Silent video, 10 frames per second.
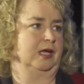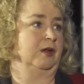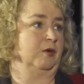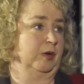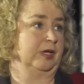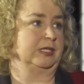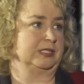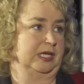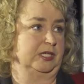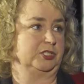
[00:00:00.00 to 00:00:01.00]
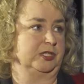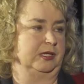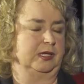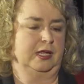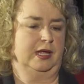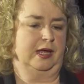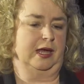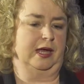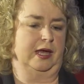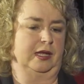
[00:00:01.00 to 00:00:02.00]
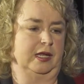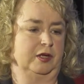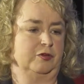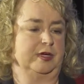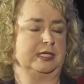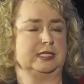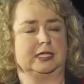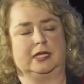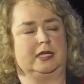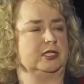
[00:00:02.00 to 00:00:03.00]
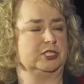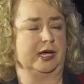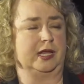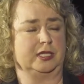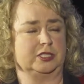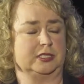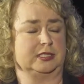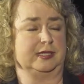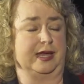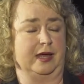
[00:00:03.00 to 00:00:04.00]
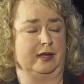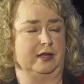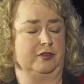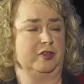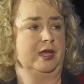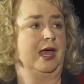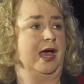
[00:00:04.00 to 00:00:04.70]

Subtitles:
in our organization? And increasingly, the challenge in that is,